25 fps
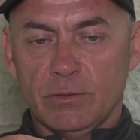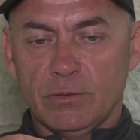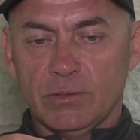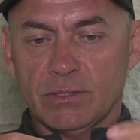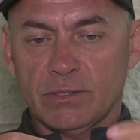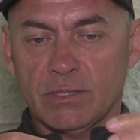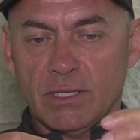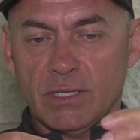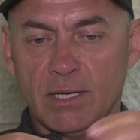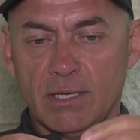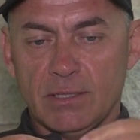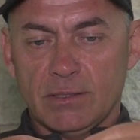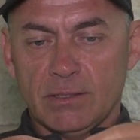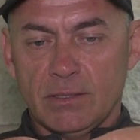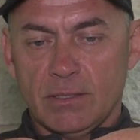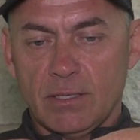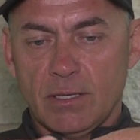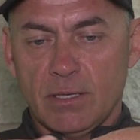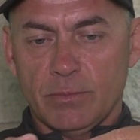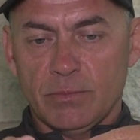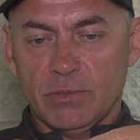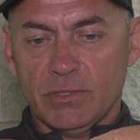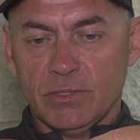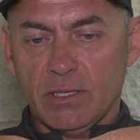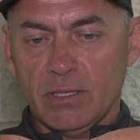it to size, and
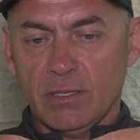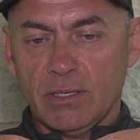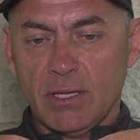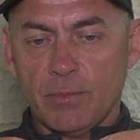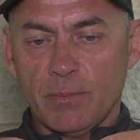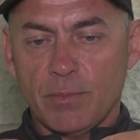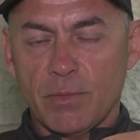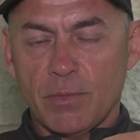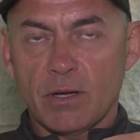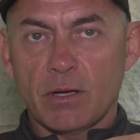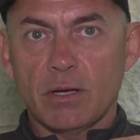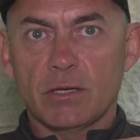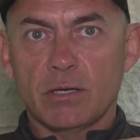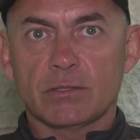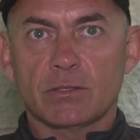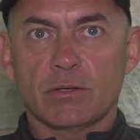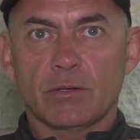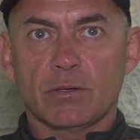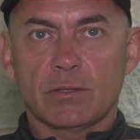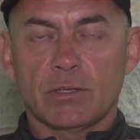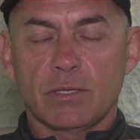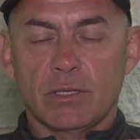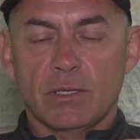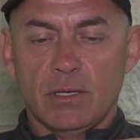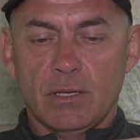I'm just going to take my ghost
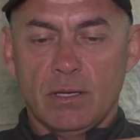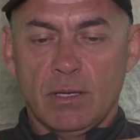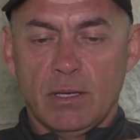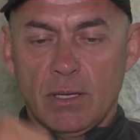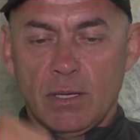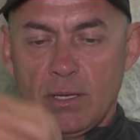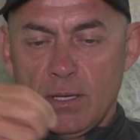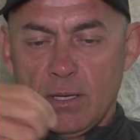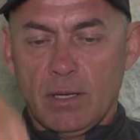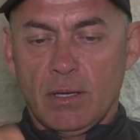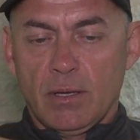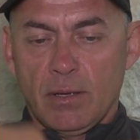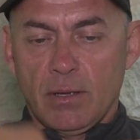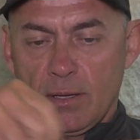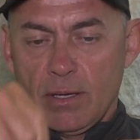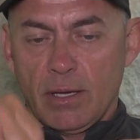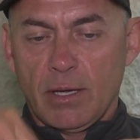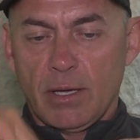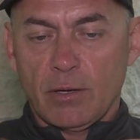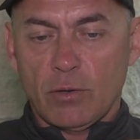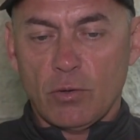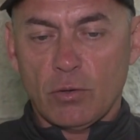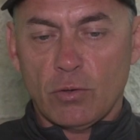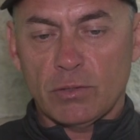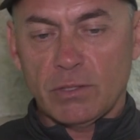cotton
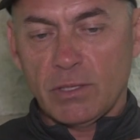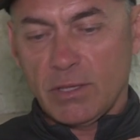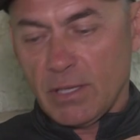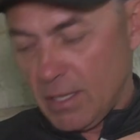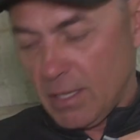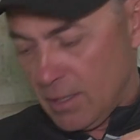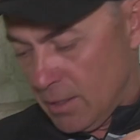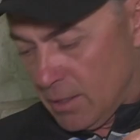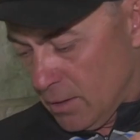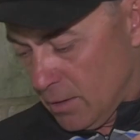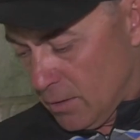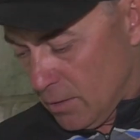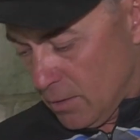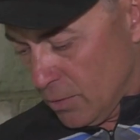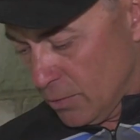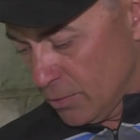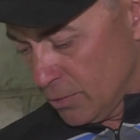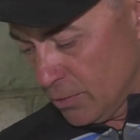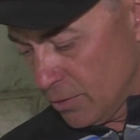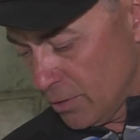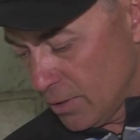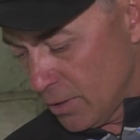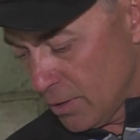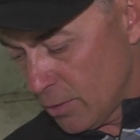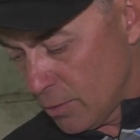and cotton that
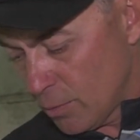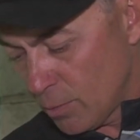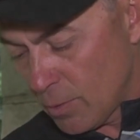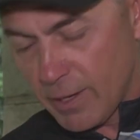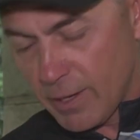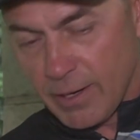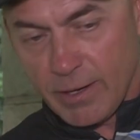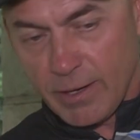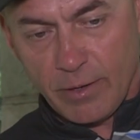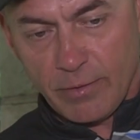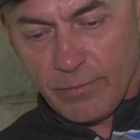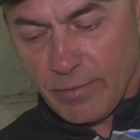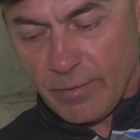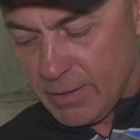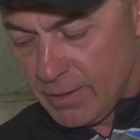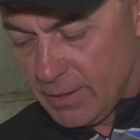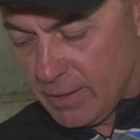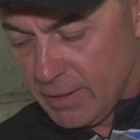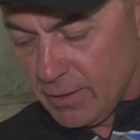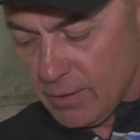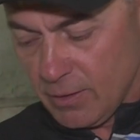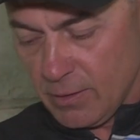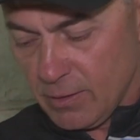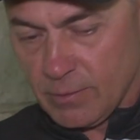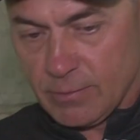onto the wire of our
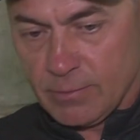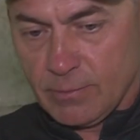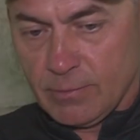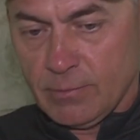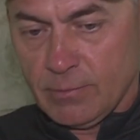dingle.